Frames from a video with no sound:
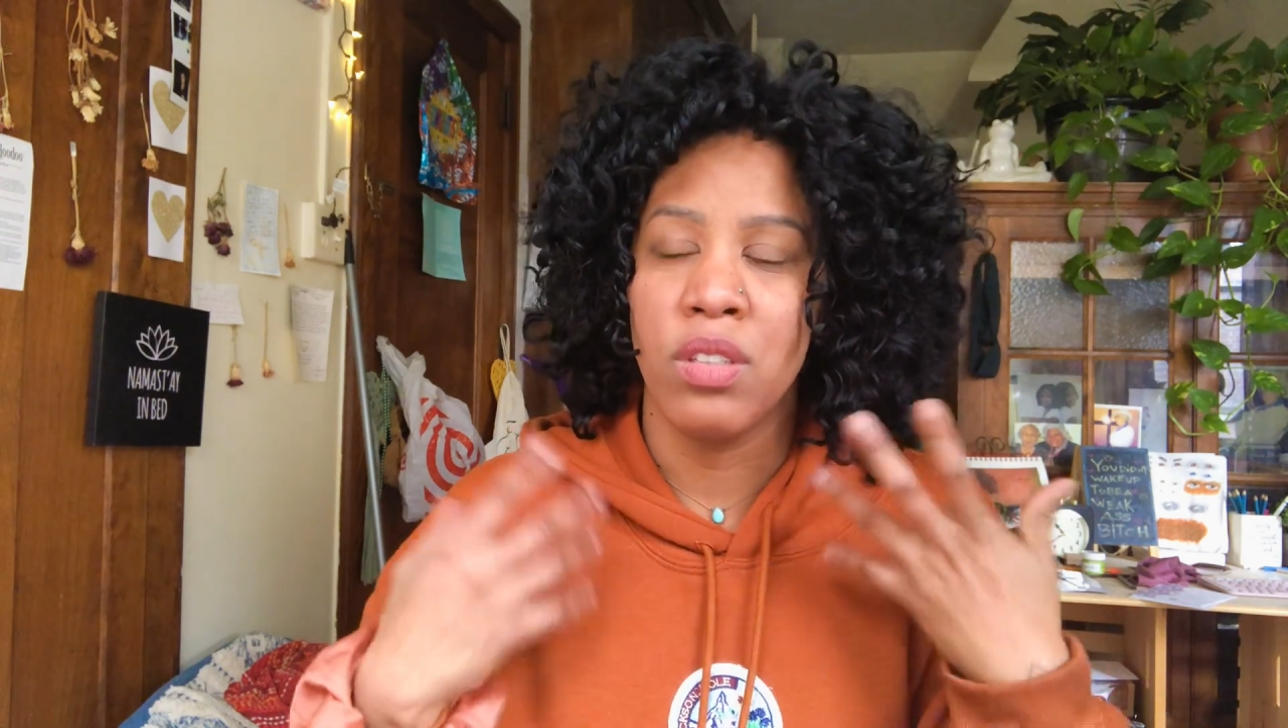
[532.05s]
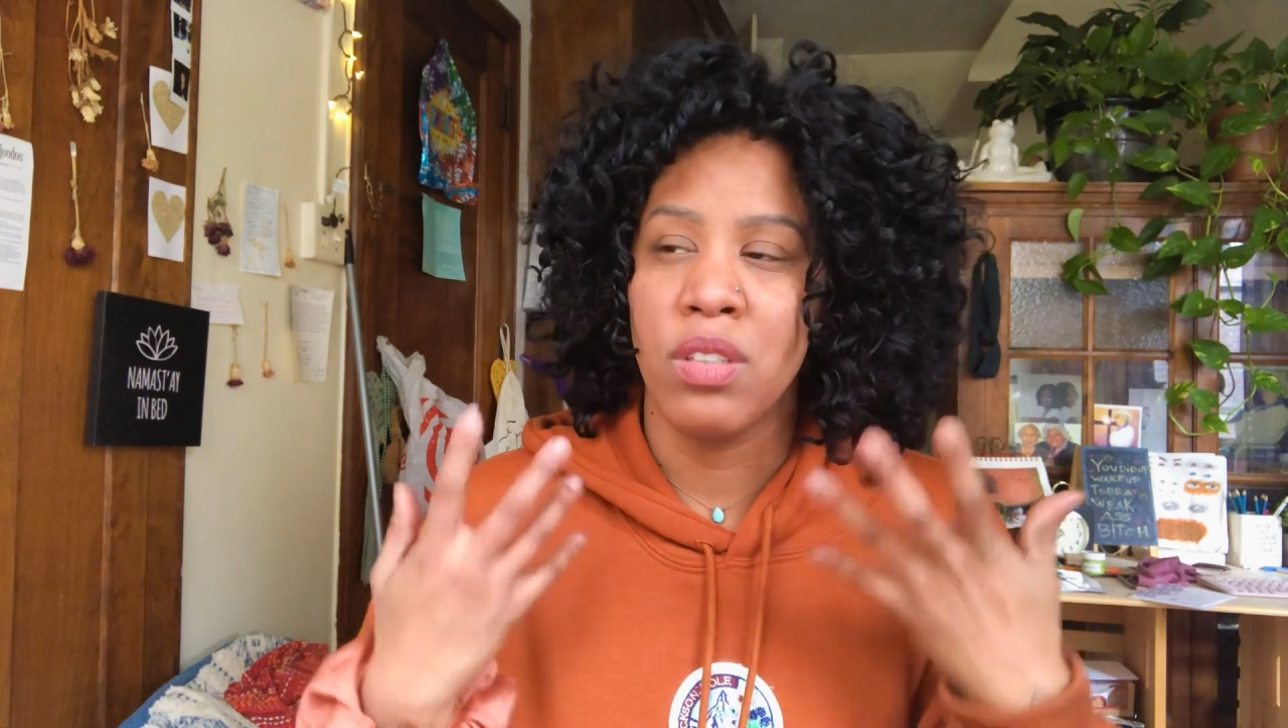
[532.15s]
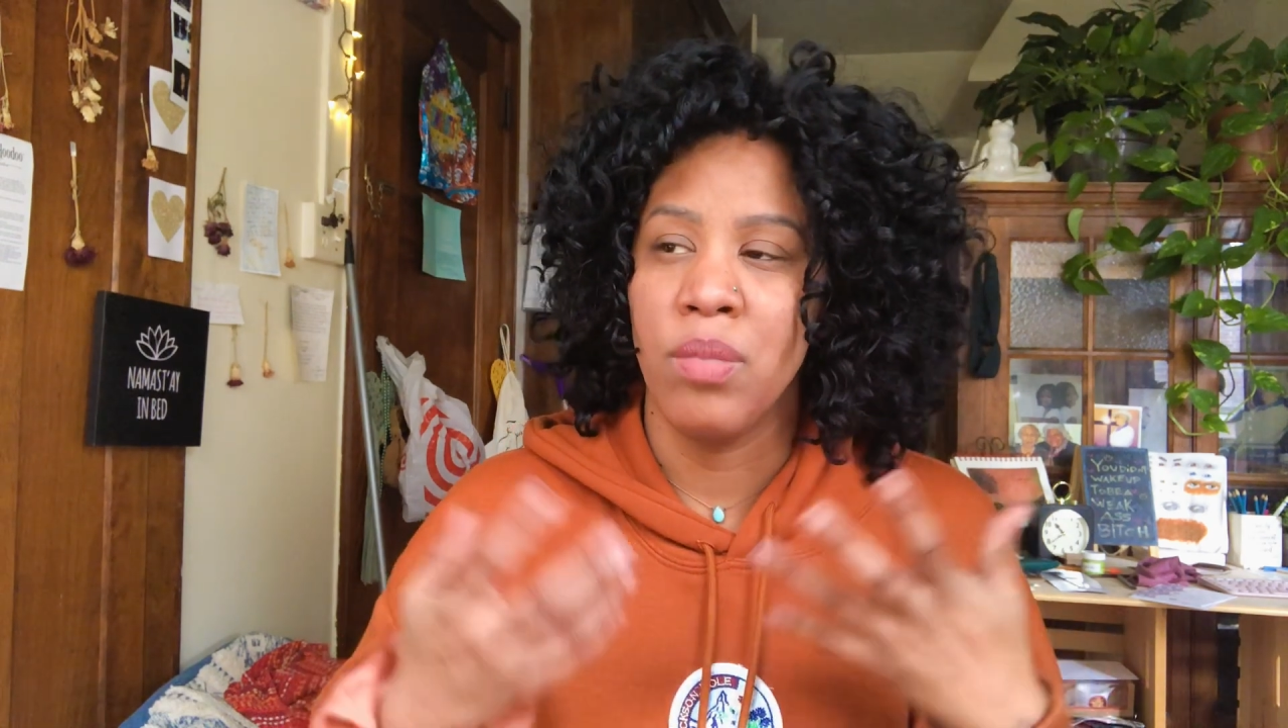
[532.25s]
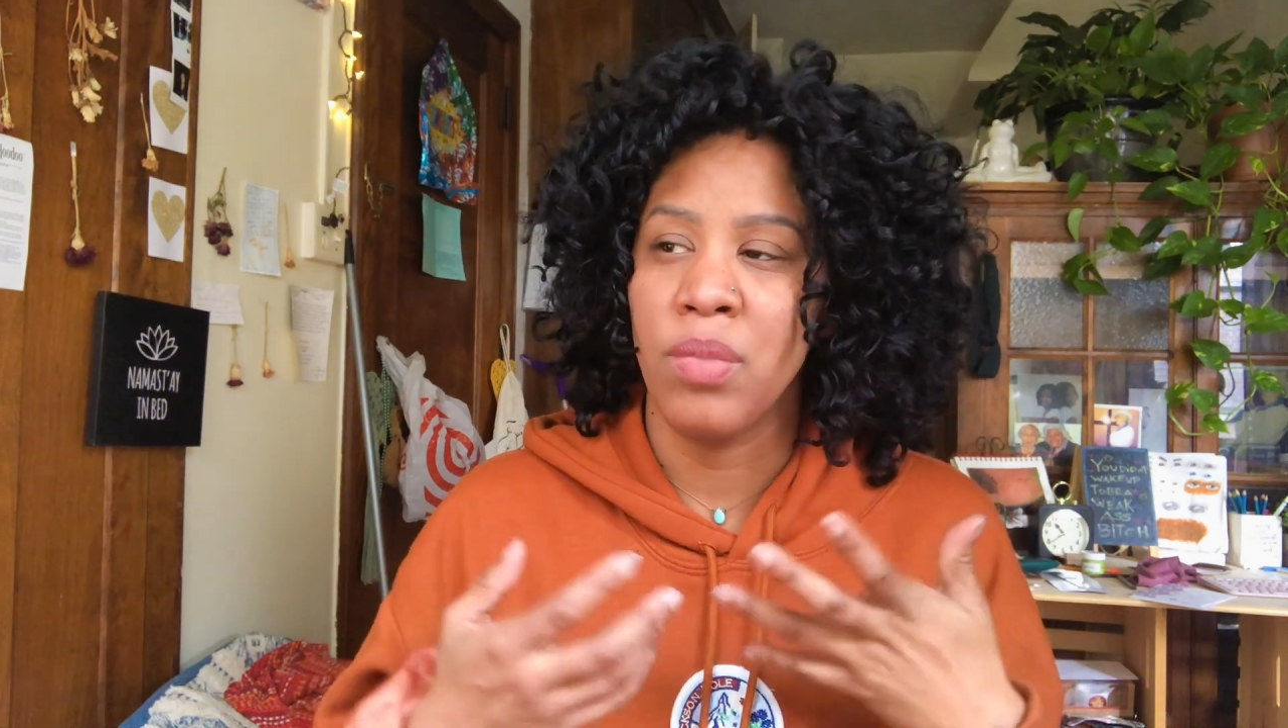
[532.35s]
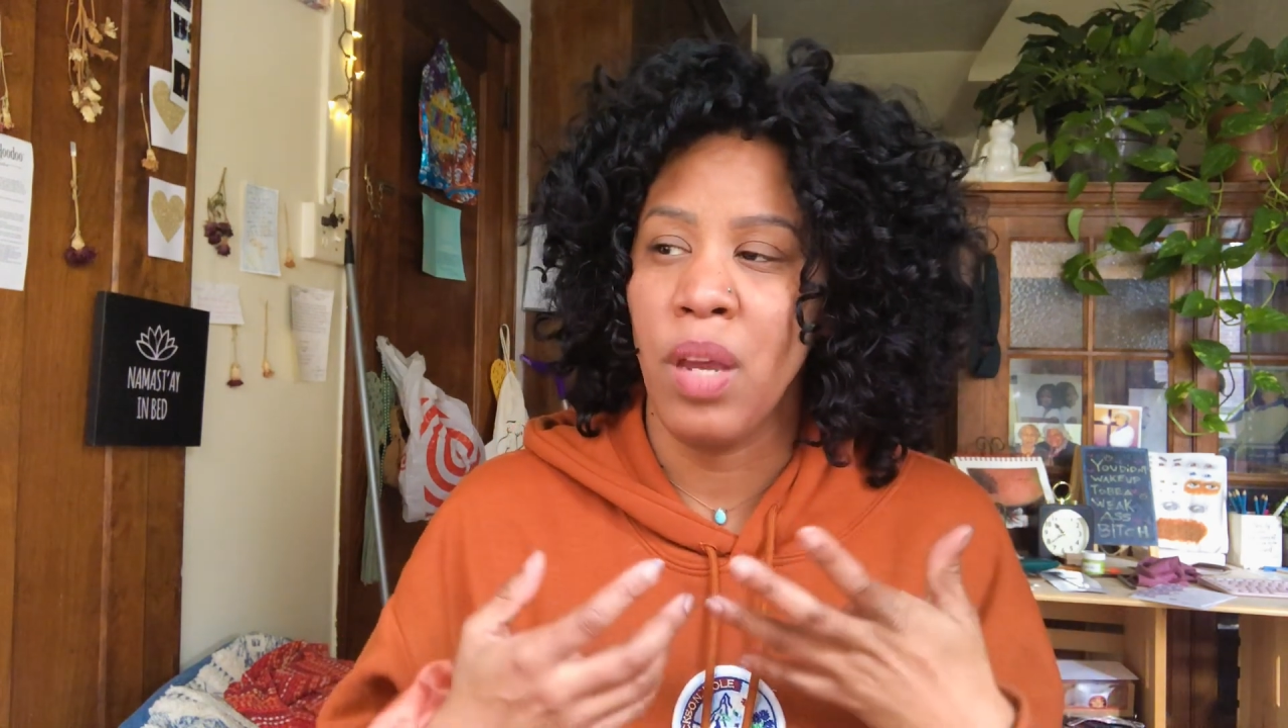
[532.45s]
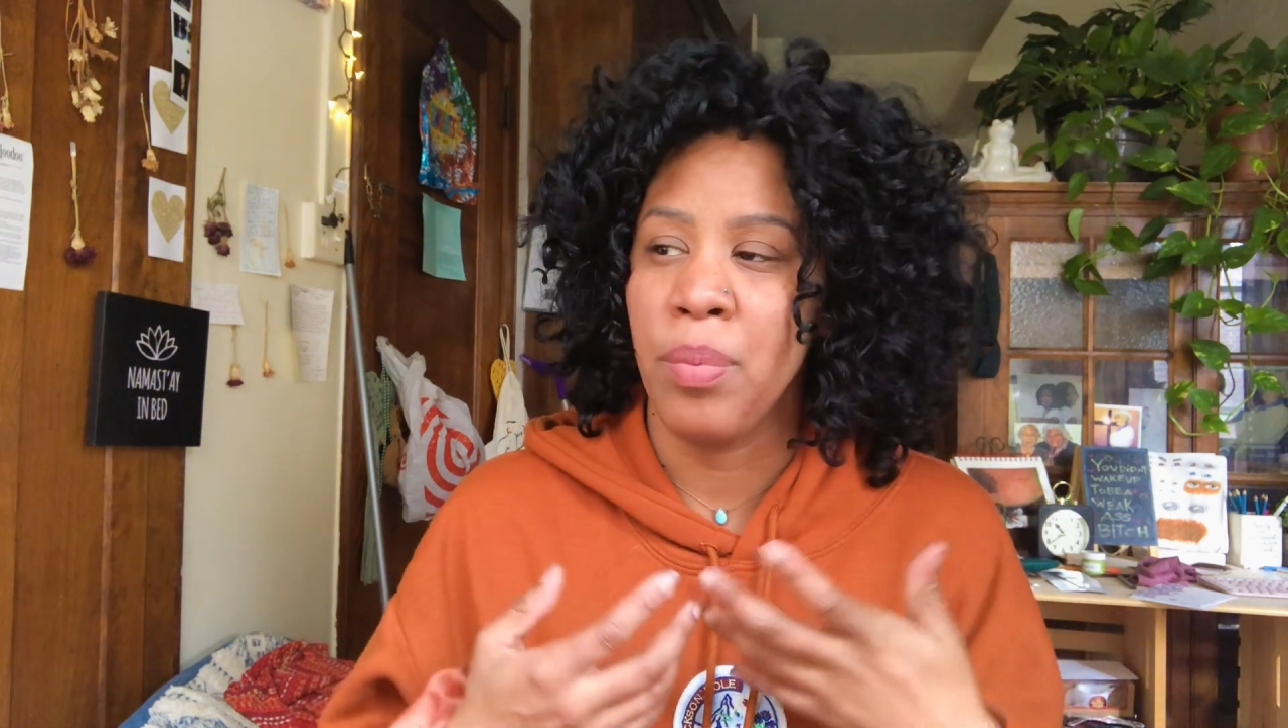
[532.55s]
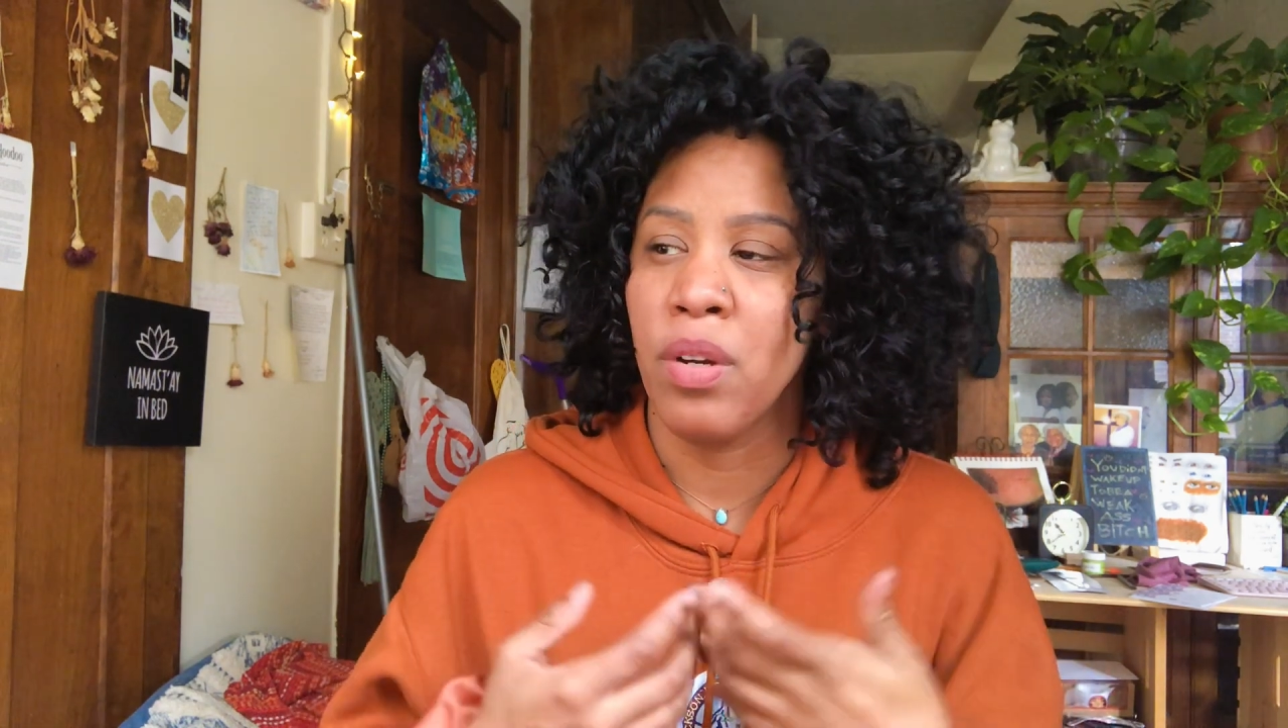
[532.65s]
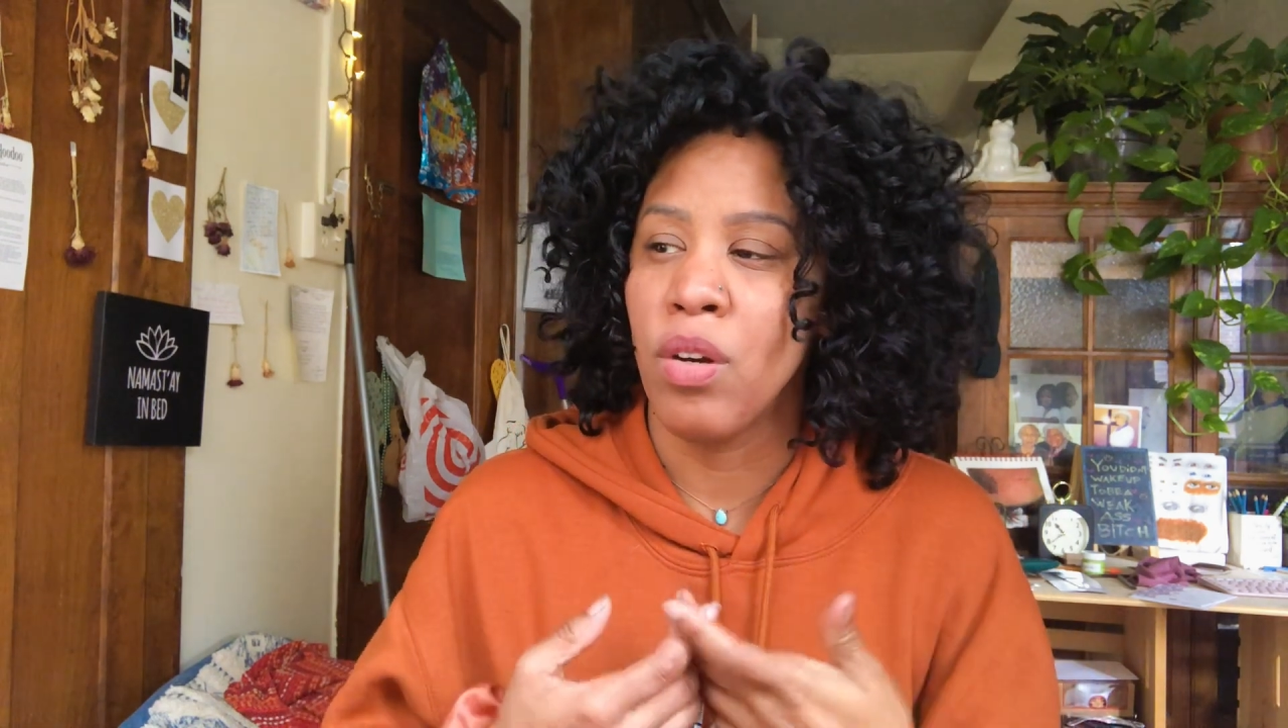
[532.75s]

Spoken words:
some type of